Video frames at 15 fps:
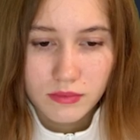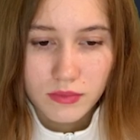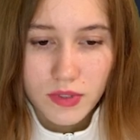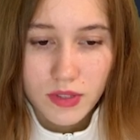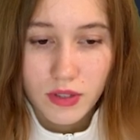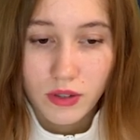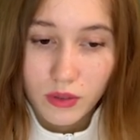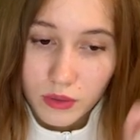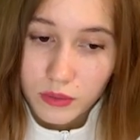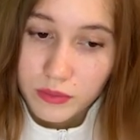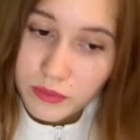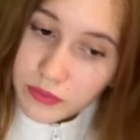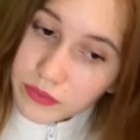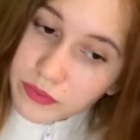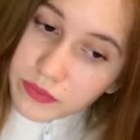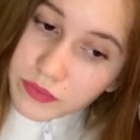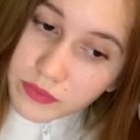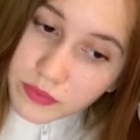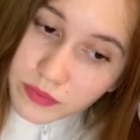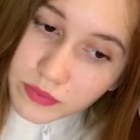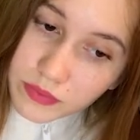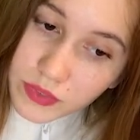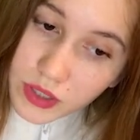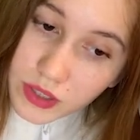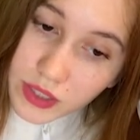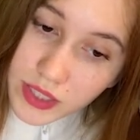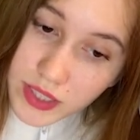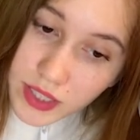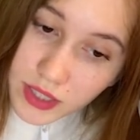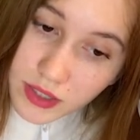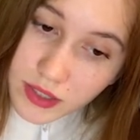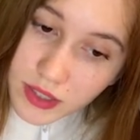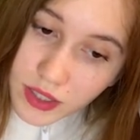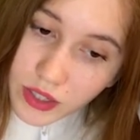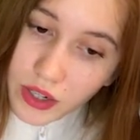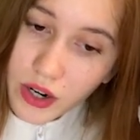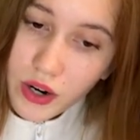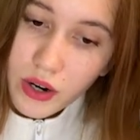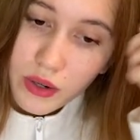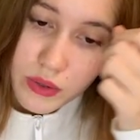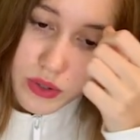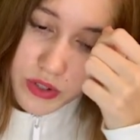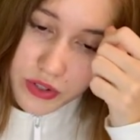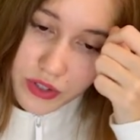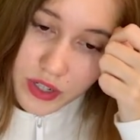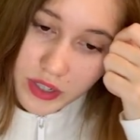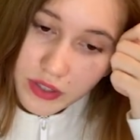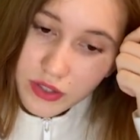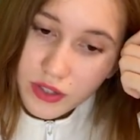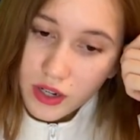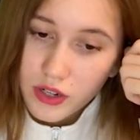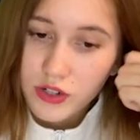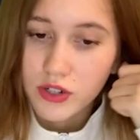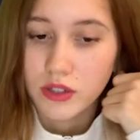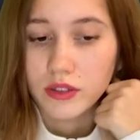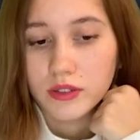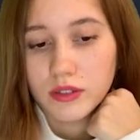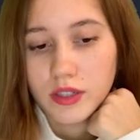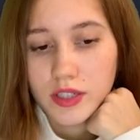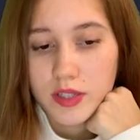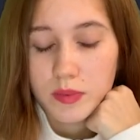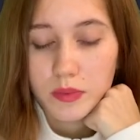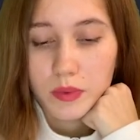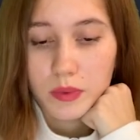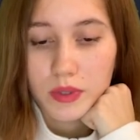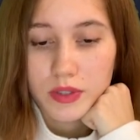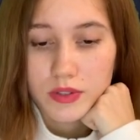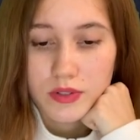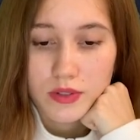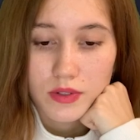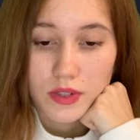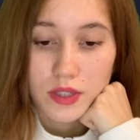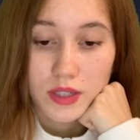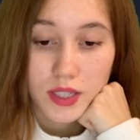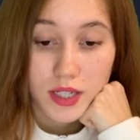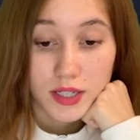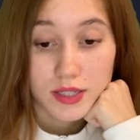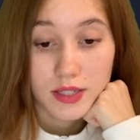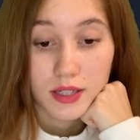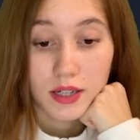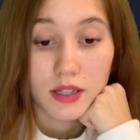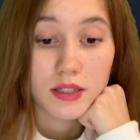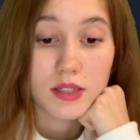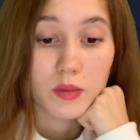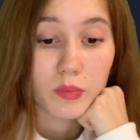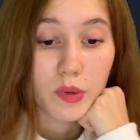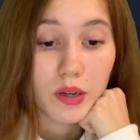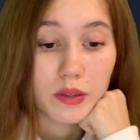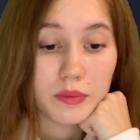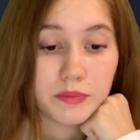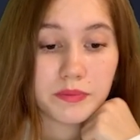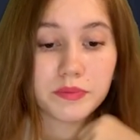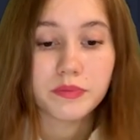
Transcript: So, um, let's continue our trading session. Let's move on to the next card bomb.